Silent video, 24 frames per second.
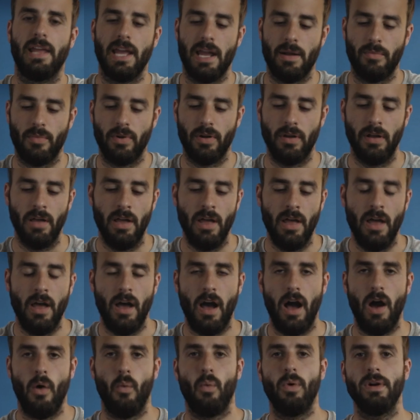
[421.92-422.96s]
camera.
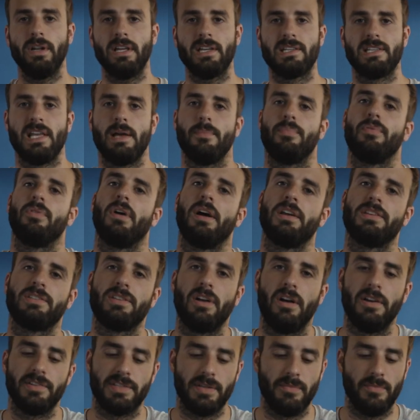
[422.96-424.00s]
Uh, one example I
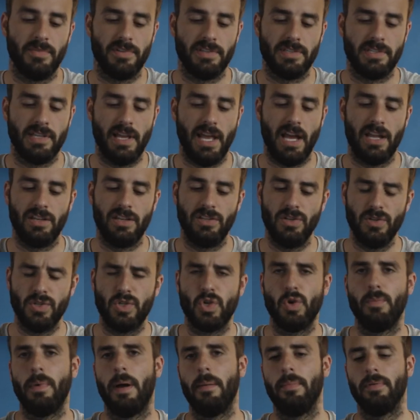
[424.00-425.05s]
saw someone say on
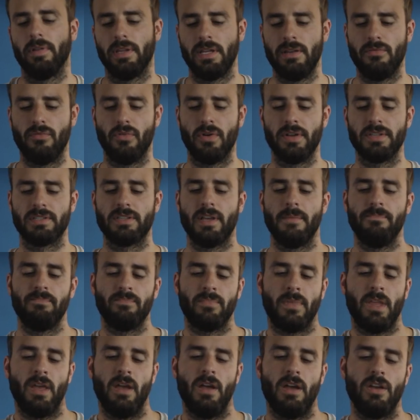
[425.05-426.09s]
YouTube, I believe, was
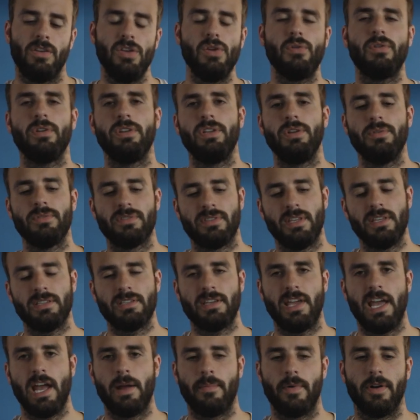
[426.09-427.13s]
you could use this
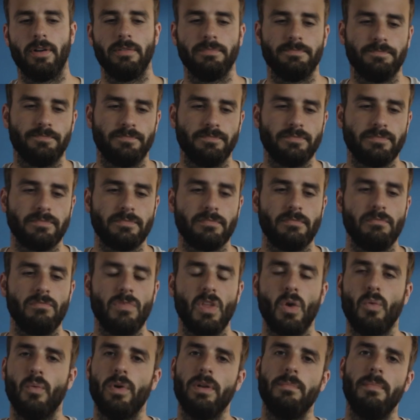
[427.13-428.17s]
camera
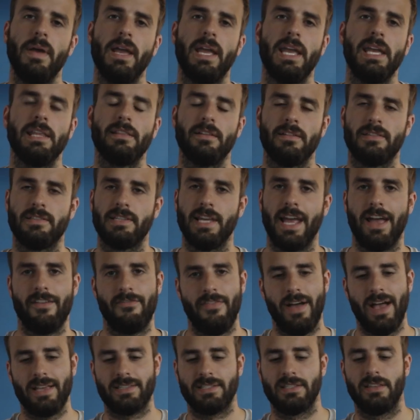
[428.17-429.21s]
when making, let's say, a
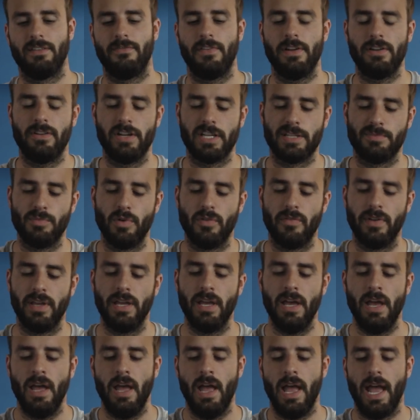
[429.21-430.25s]
Fast and the Furious movie,
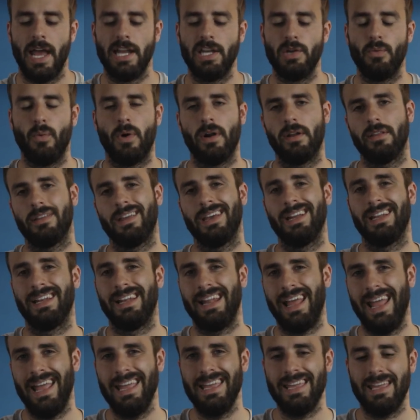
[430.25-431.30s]
and you wanted to get
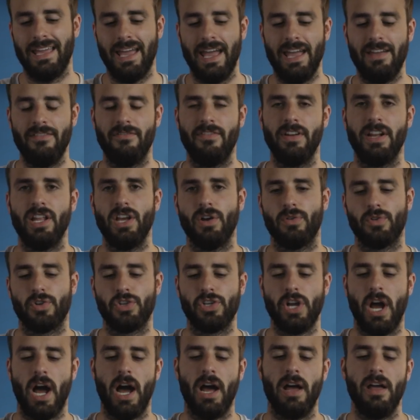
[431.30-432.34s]
an 8K video
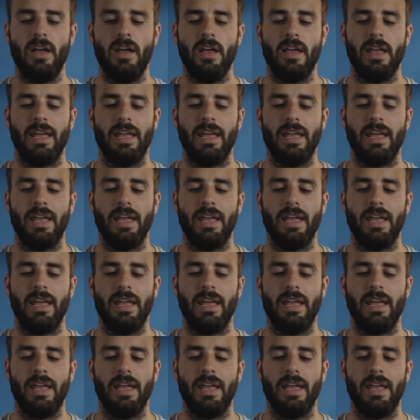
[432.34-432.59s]
shot